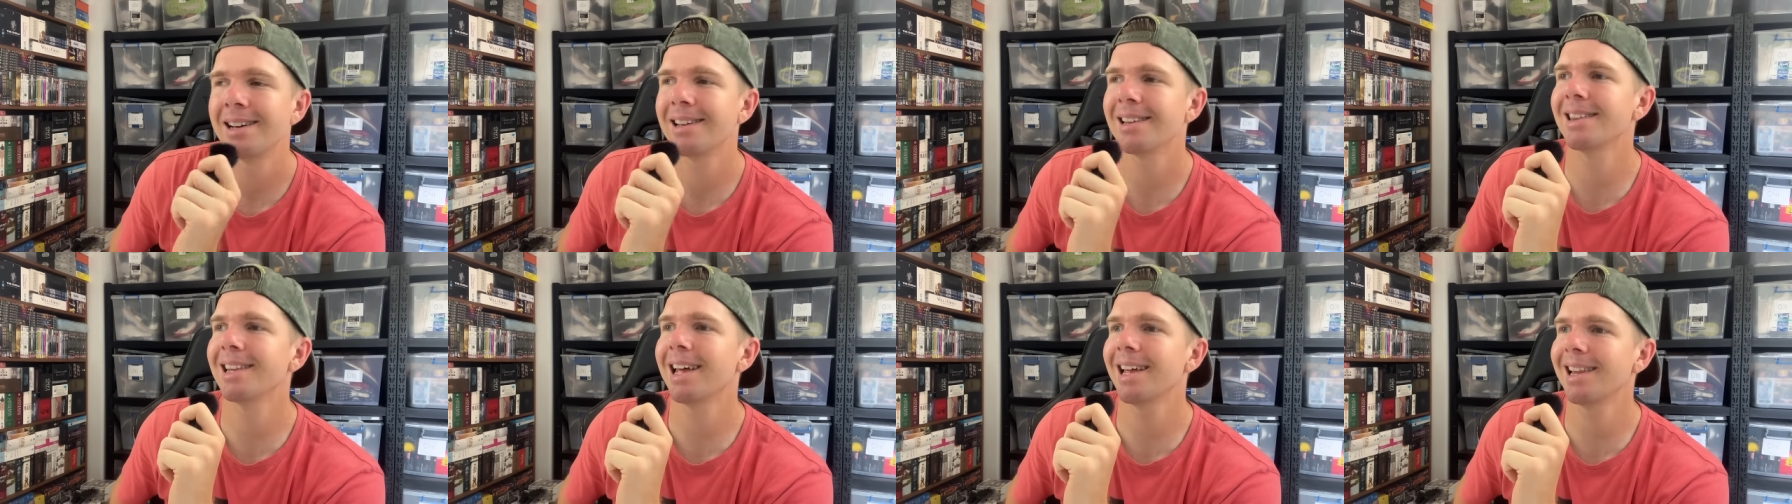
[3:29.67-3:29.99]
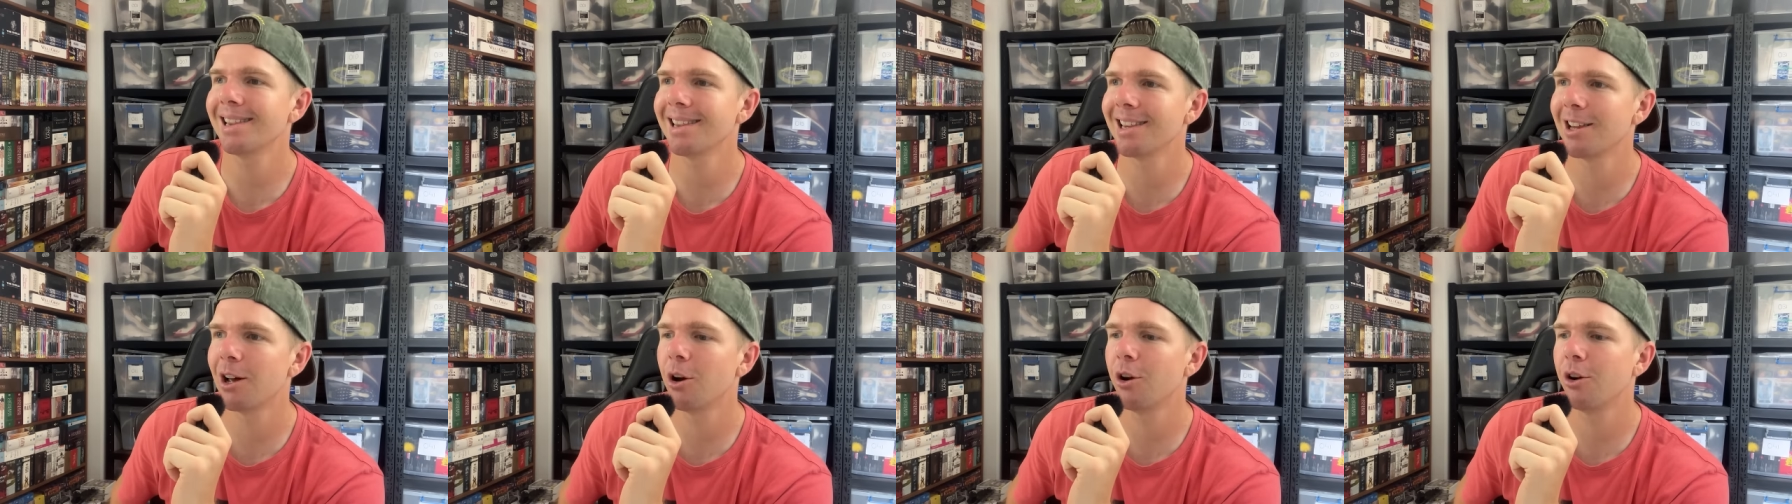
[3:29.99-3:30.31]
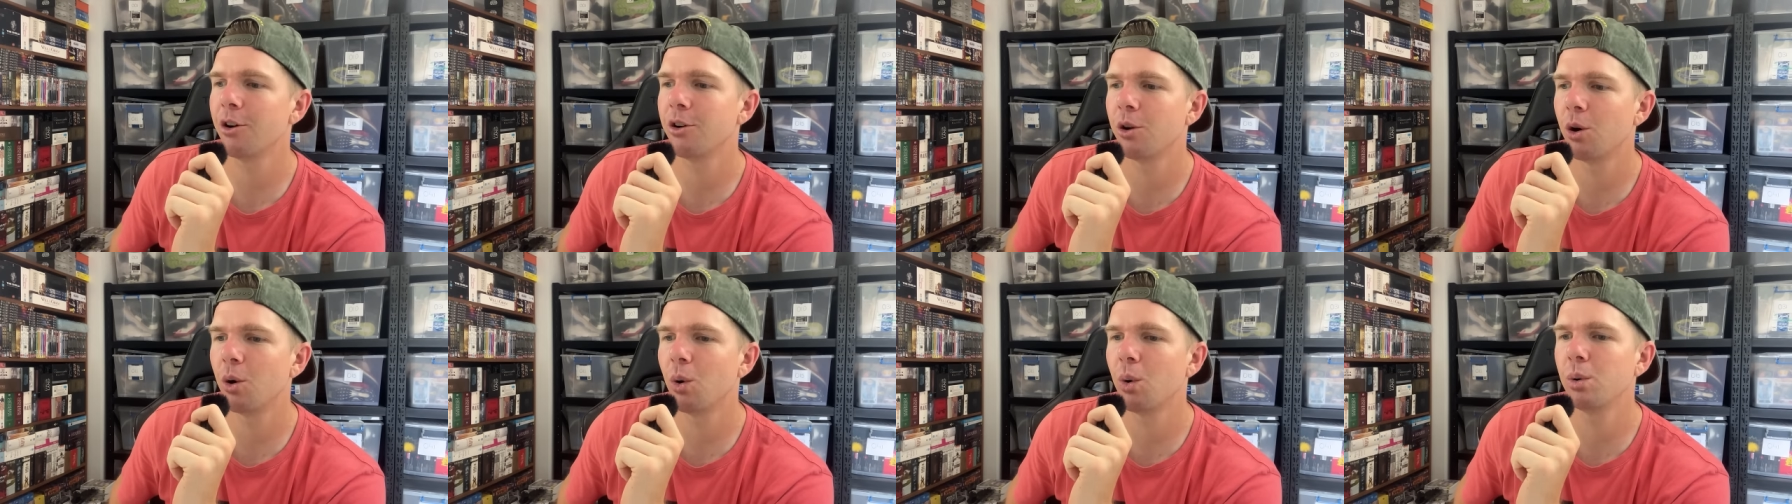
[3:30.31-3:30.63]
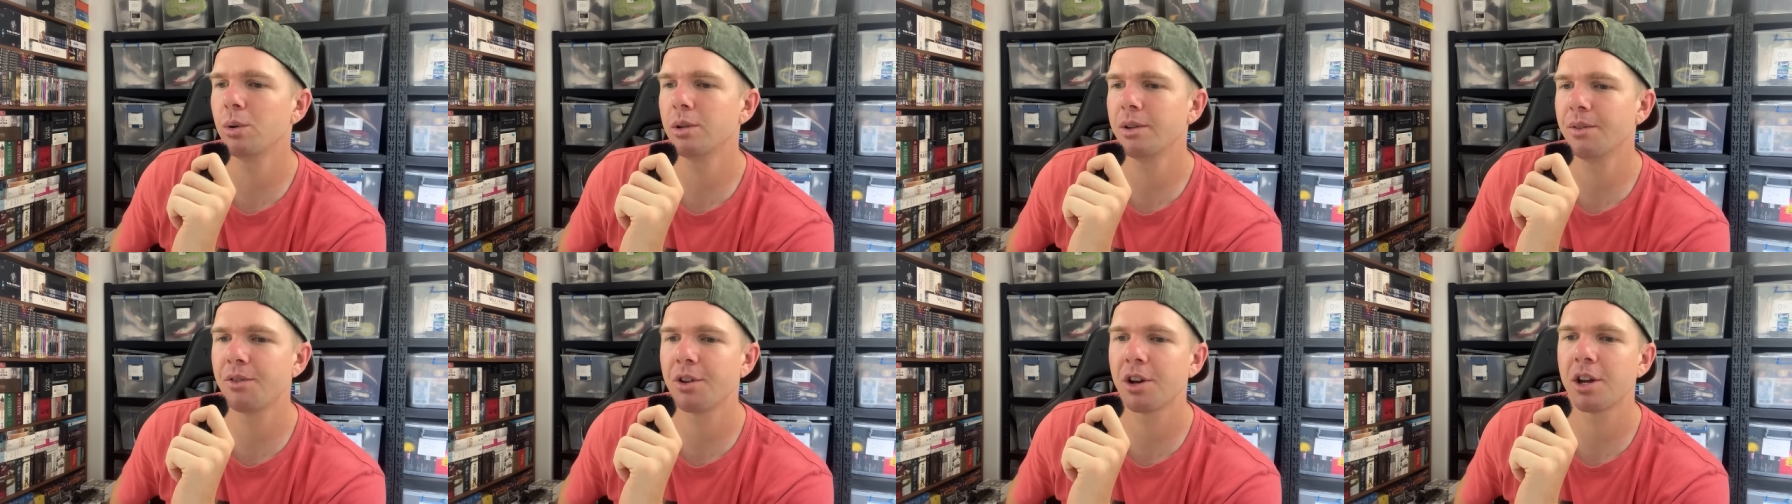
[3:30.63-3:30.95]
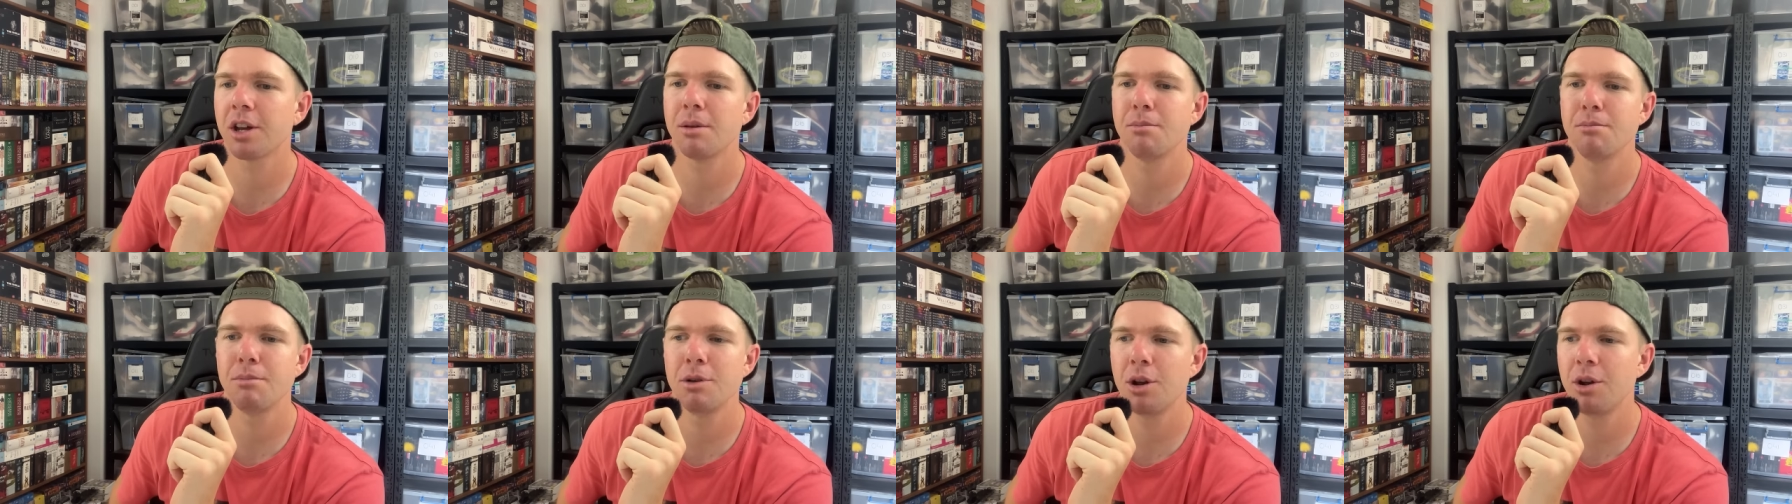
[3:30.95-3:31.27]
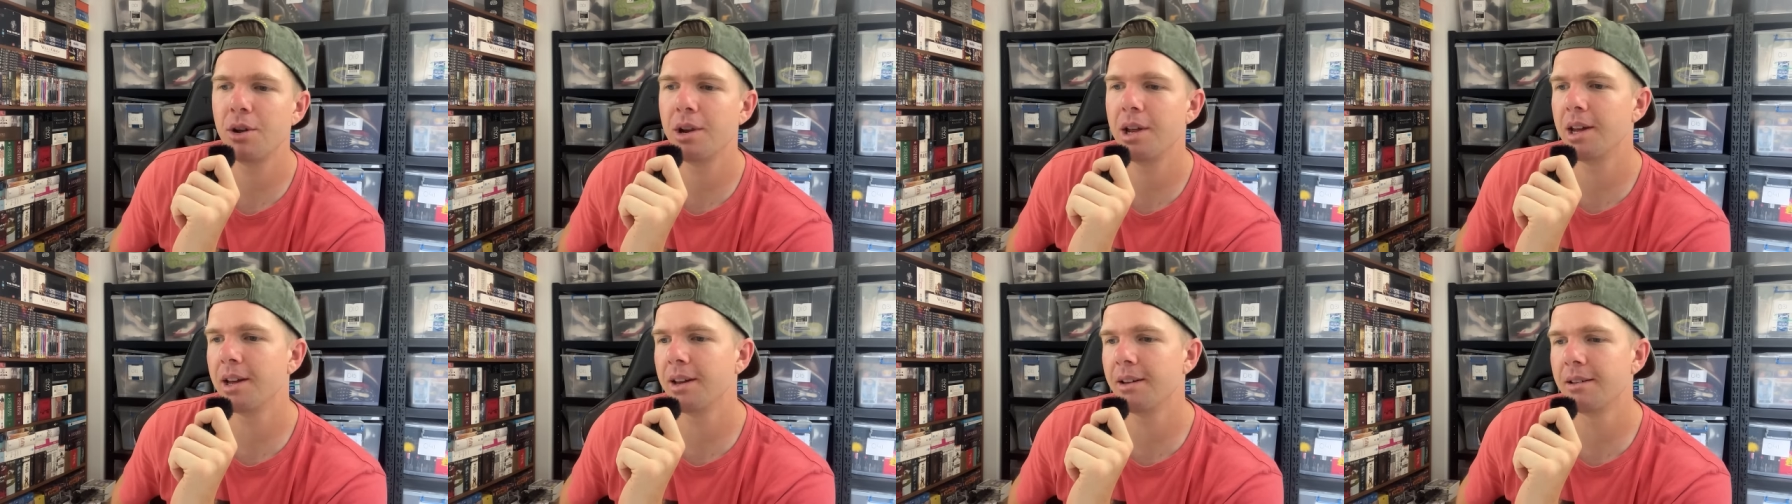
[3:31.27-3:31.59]
let alone all of the
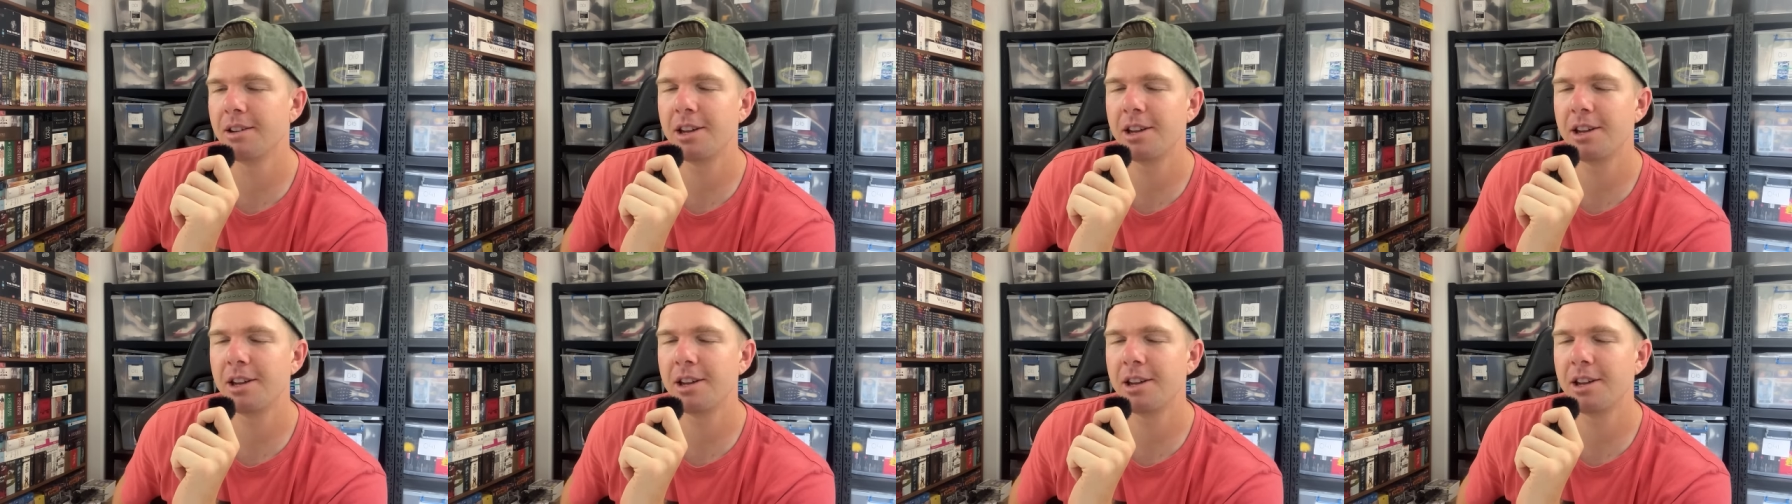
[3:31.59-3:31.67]
commuting.